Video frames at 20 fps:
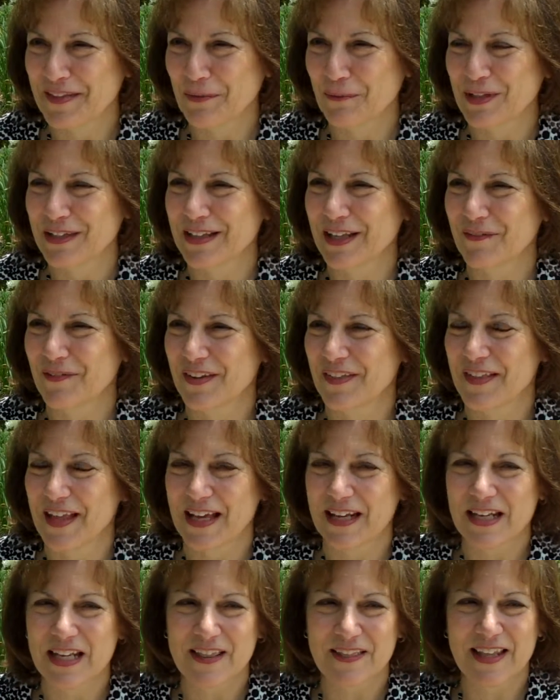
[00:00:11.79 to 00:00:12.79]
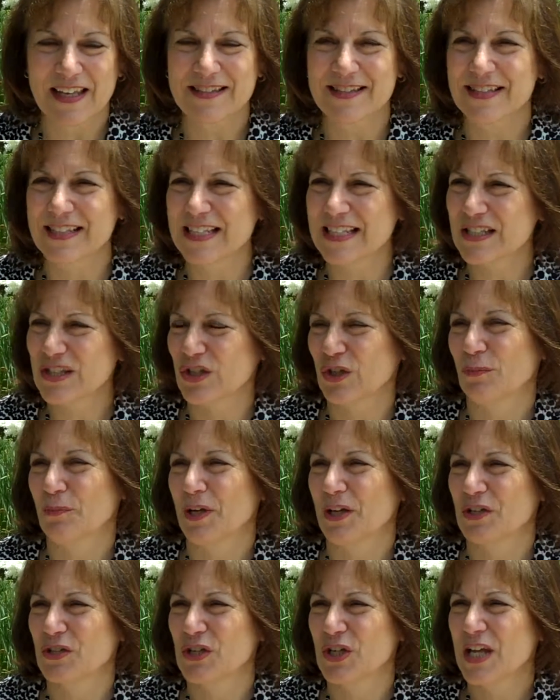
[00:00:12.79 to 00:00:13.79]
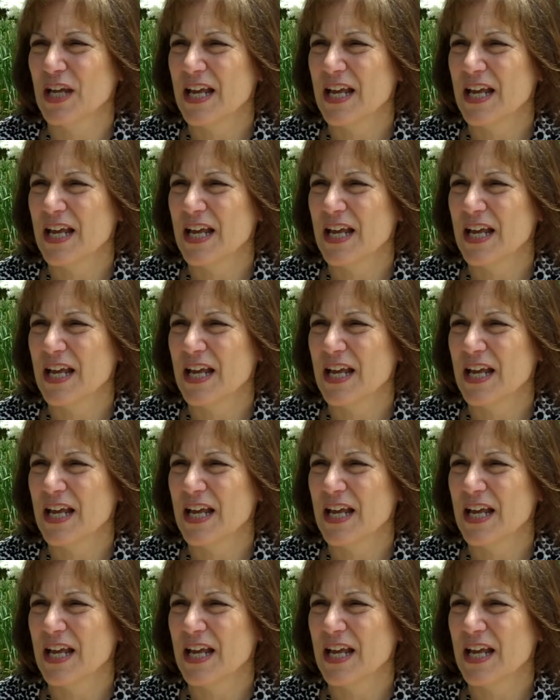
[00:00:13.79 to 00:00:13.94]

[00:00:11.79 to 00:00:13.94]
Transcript: that we live in, that they see so much